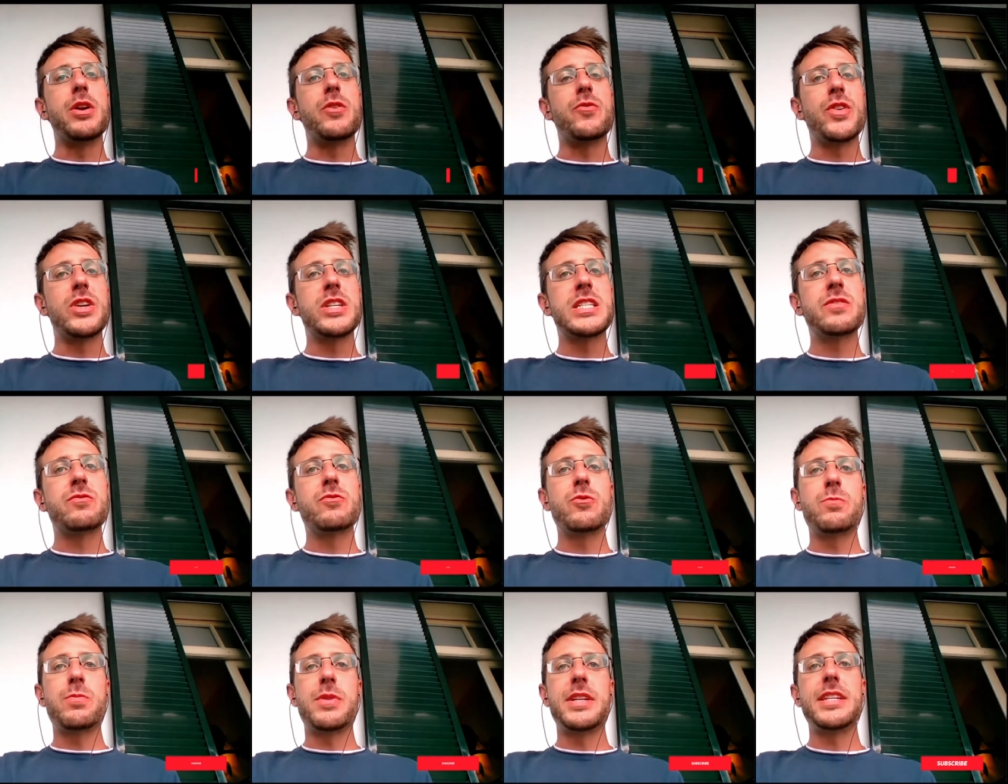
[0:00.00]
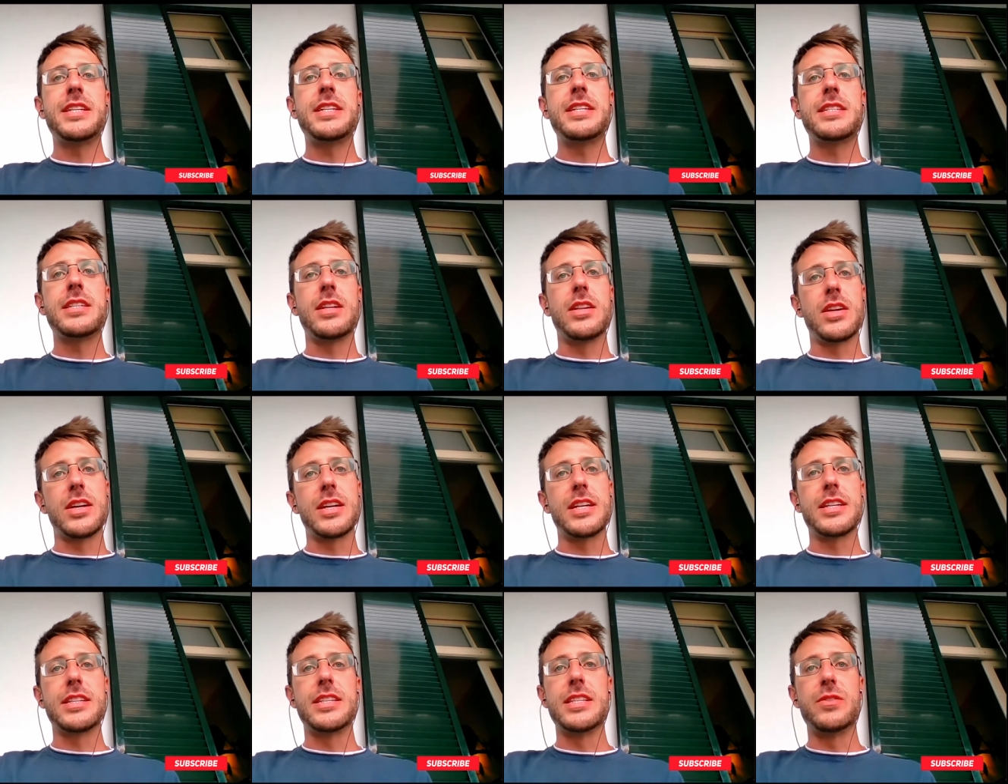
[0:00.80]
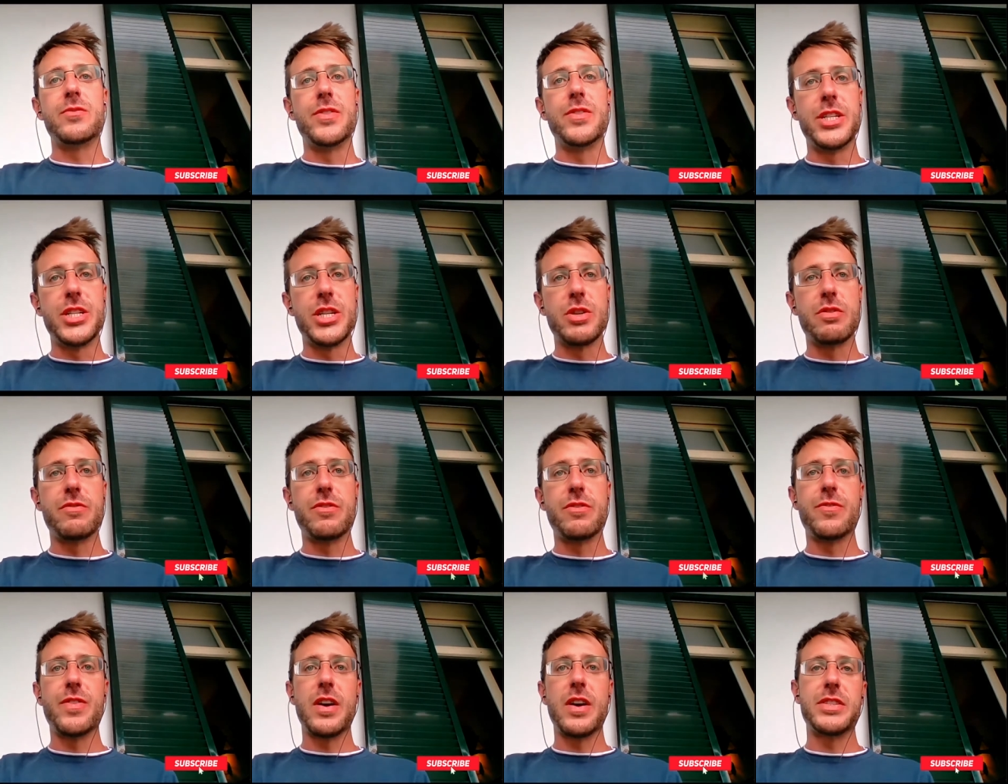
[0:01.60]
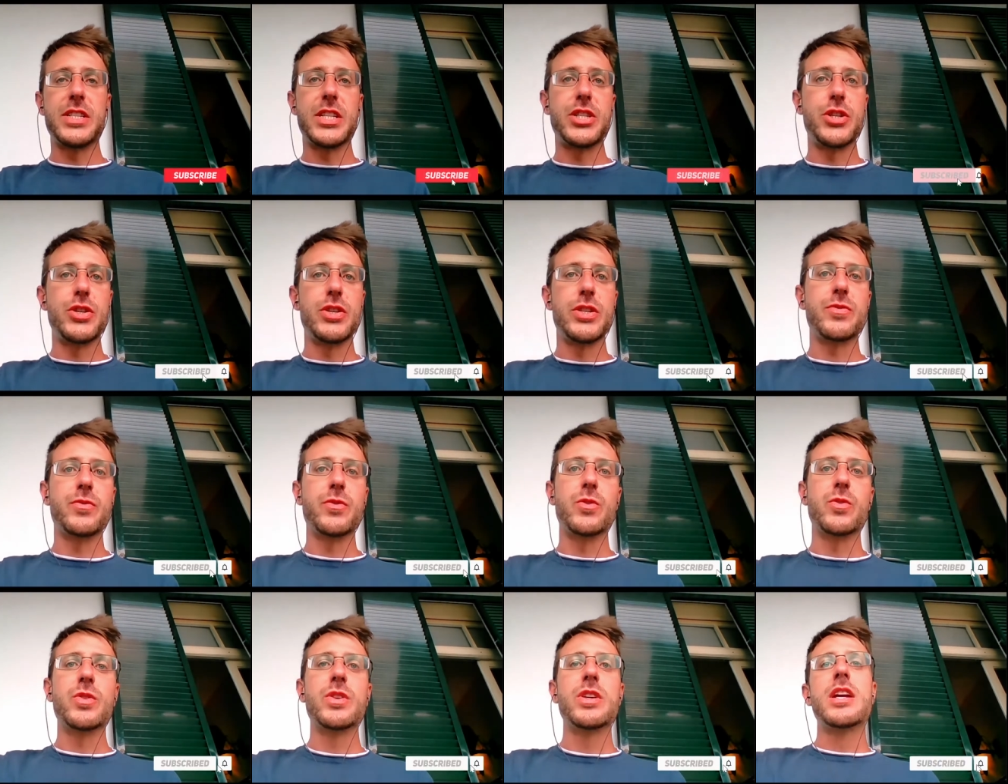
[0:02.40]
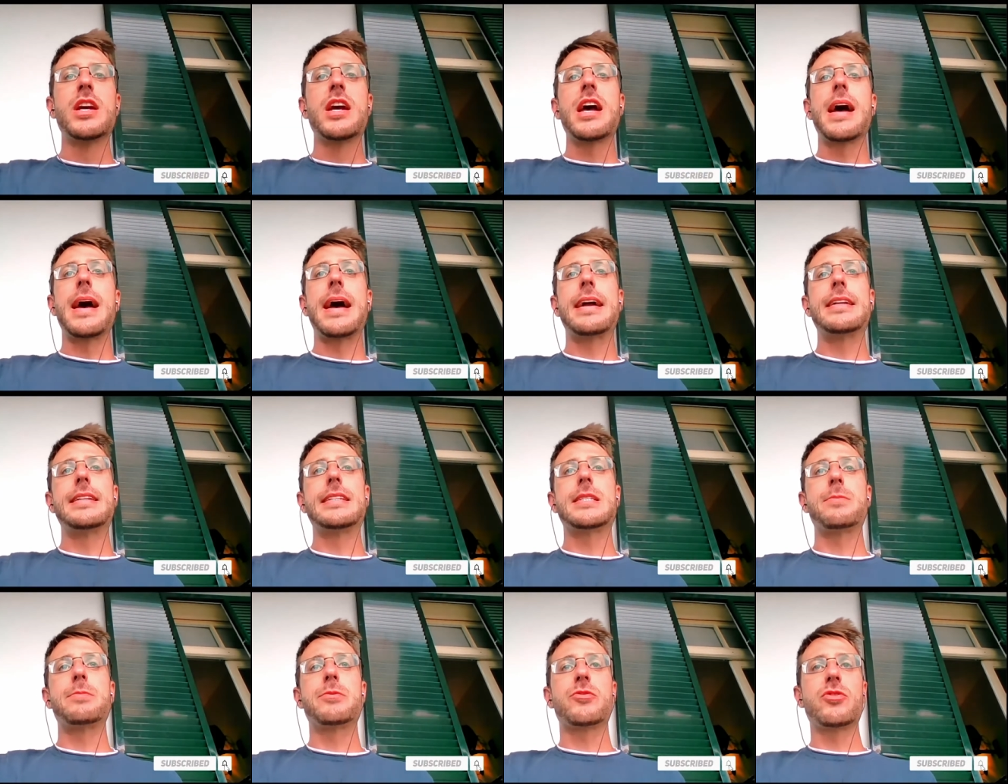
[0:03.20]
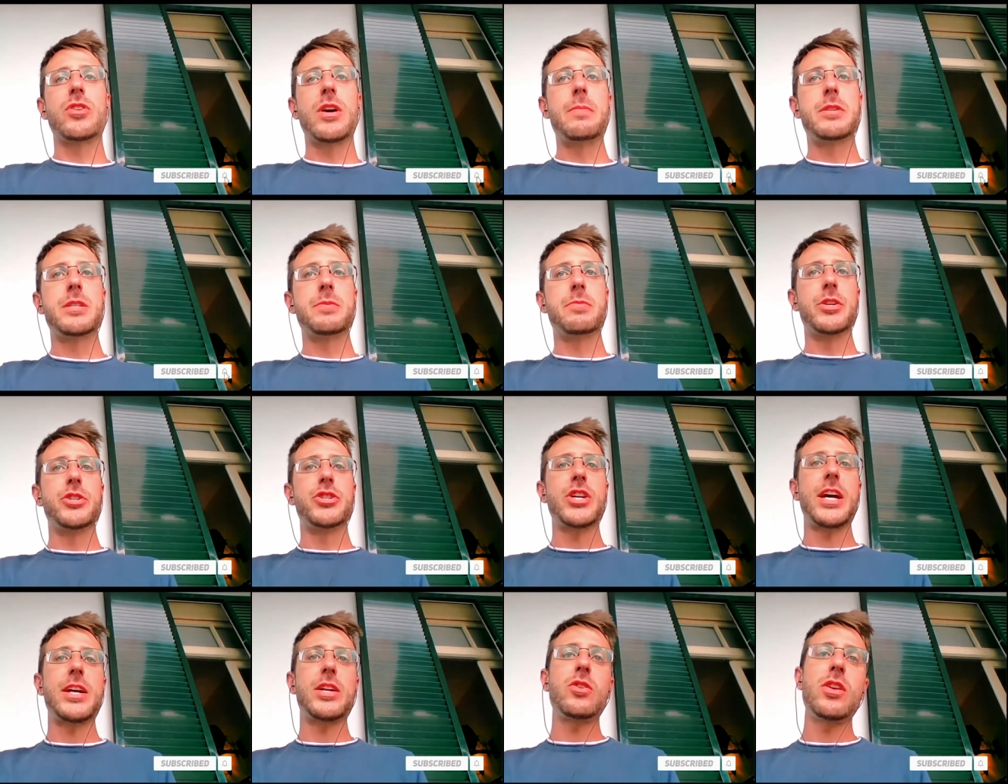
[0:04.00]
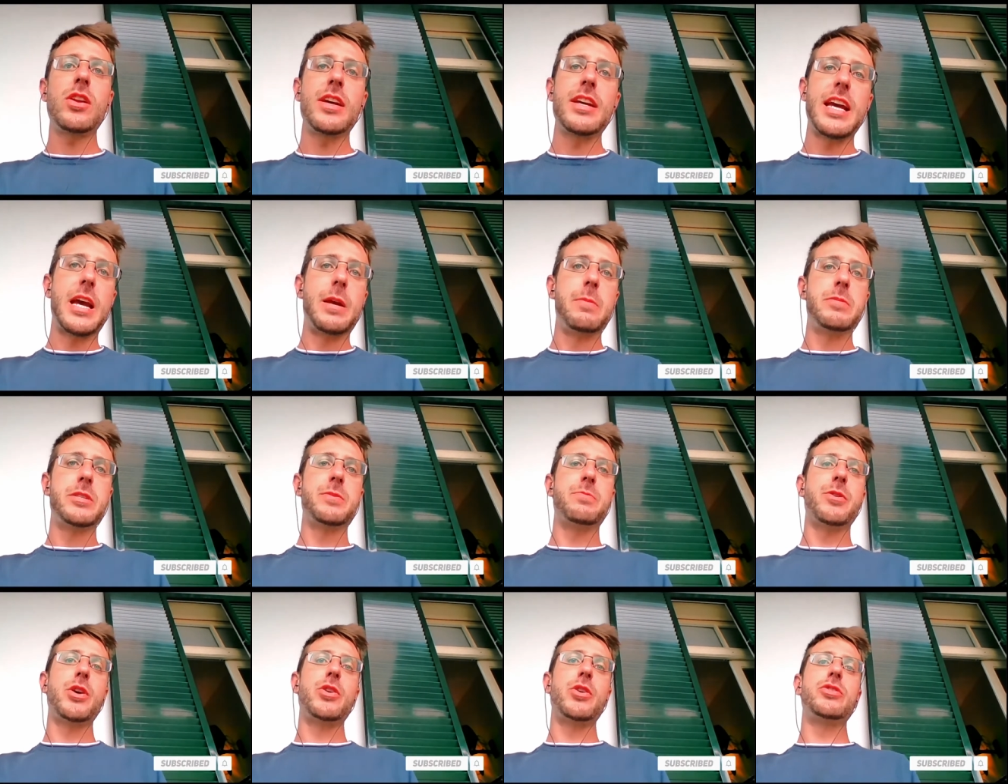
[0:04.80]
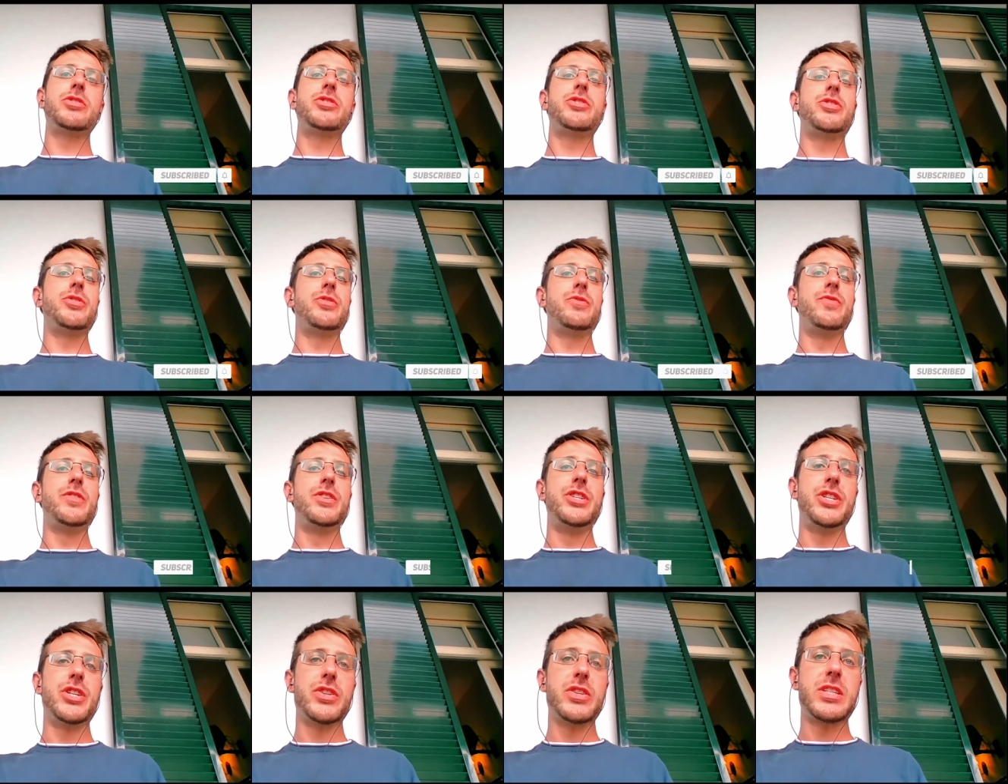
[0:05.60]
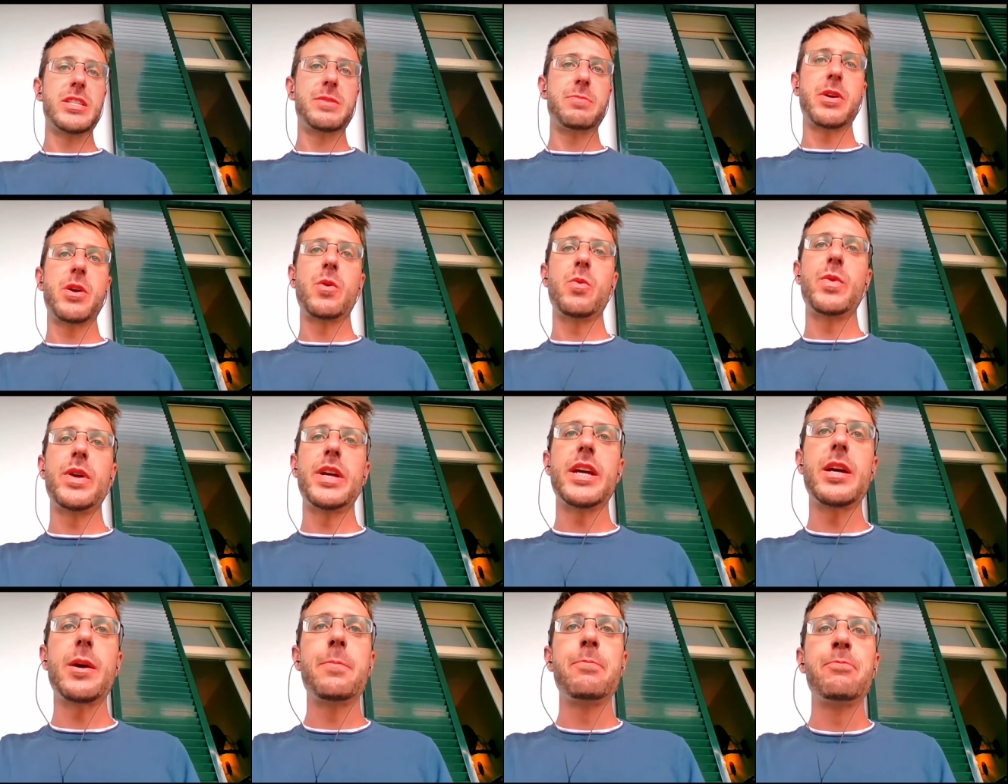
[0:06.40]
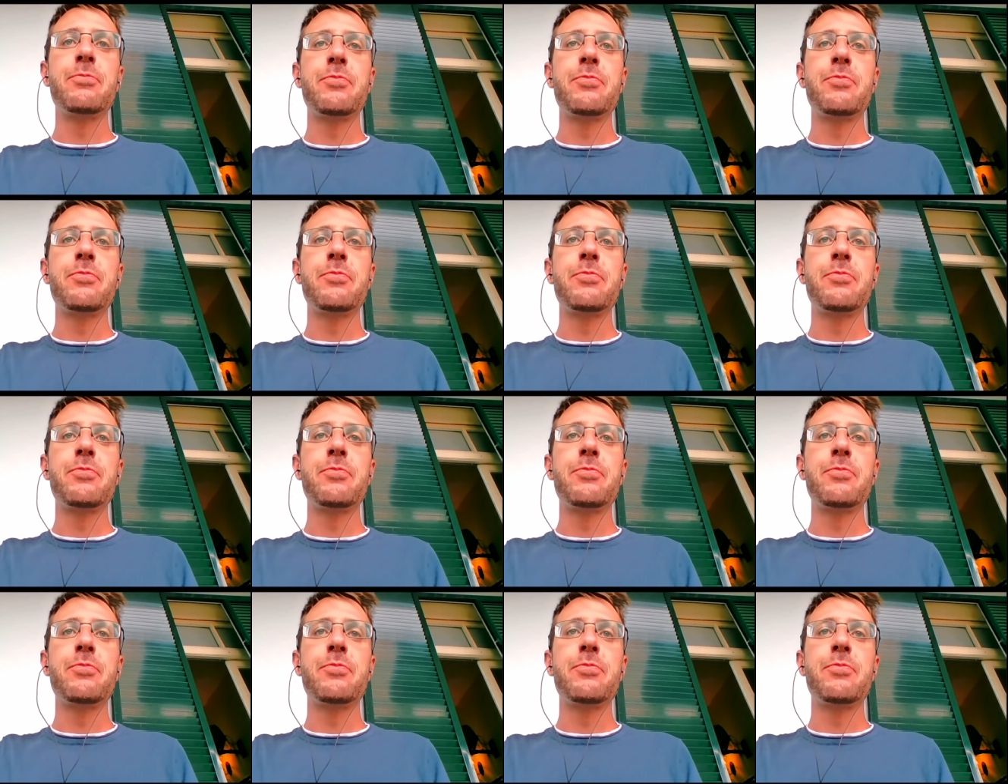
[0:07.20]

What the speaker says: But first of all, please like this video if you found it useful and subscribe to my channel. I aim to post 2 videos per week,